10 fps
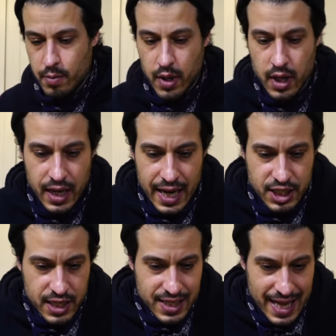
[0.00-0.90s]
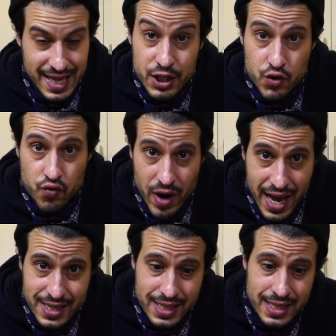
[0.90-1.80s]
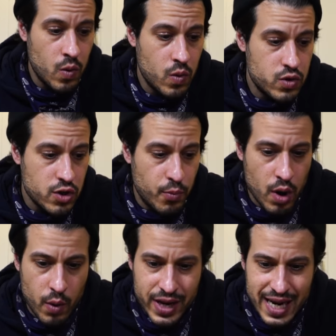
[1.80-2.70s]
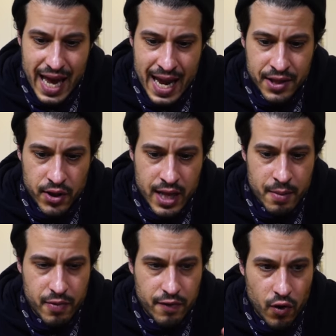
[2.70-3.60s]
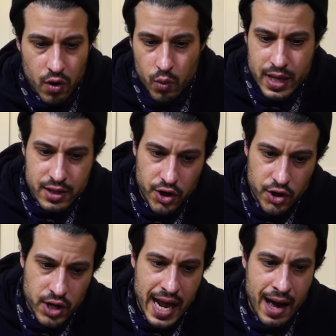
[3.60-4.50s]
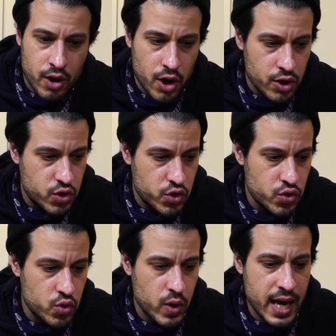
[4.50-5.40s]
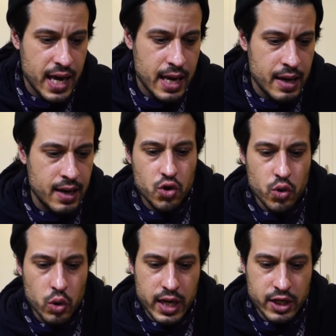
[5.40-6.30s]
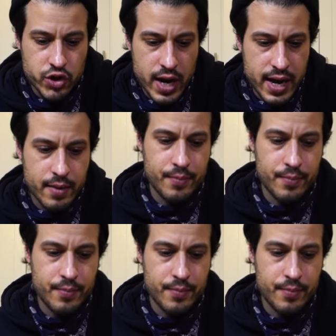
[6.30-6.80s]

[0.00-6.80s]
But let's just let this rest to the point where we can handle it before we turn it out onto a cooling tray.